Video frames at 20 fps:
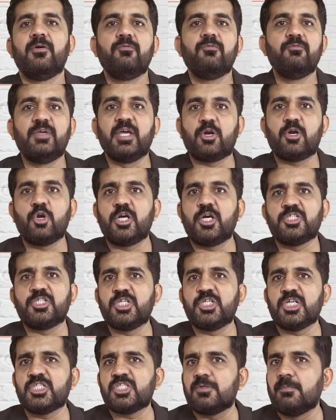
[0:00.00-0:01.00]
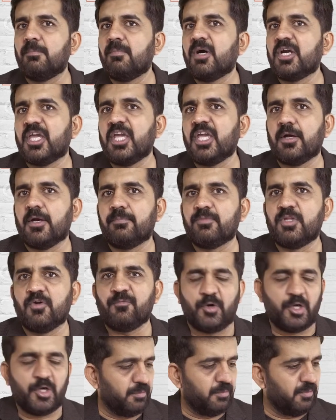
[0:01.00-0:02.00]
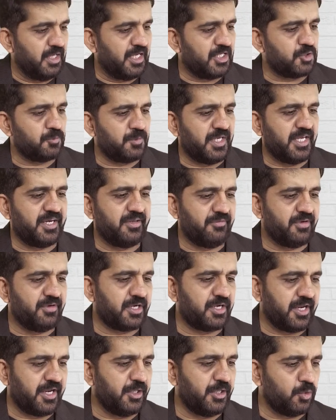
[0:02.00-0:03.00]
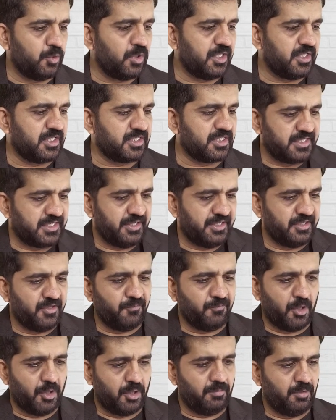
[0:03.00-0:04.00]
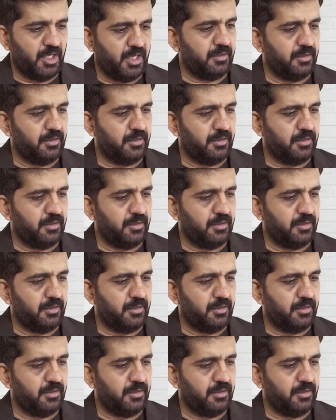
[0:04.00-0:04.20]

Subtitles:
We are not just mugging up the formulas. We are even trying to understand the formula.